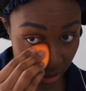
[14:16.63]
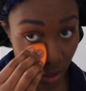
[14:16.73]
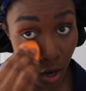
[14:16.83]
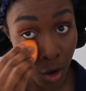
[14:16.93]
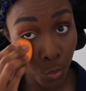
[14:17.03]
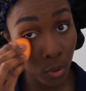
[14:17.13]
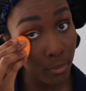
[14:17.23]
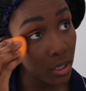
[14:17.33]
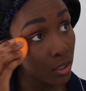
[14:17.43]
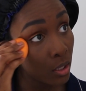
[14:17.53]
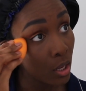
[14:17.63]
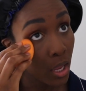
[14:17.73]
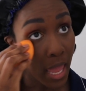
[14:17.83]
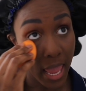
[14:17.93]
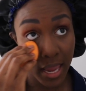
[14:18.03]
There are women
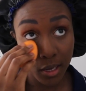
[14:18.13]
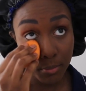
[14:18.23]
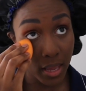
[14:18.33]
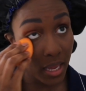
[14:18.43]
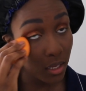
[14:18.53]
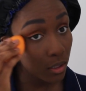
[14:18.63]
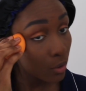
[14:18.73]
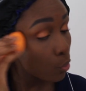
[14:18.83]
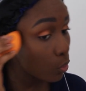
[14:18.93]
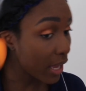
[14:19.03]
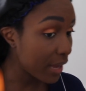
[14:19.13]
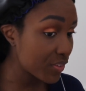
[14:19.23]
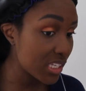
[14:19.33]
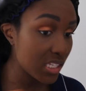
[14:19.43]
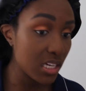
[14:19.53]
and men who have
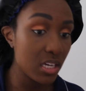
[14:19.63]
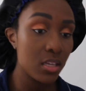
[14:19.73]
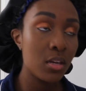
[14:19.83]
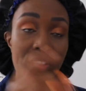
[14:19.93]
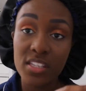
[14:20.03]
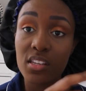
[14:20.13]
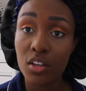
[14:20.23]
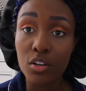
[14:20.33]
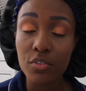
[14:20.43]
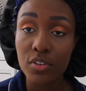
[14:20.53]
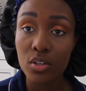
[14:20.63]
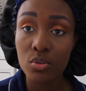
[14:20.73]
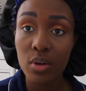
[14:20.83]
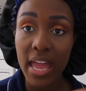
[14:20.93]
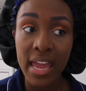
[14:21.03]
seen this interview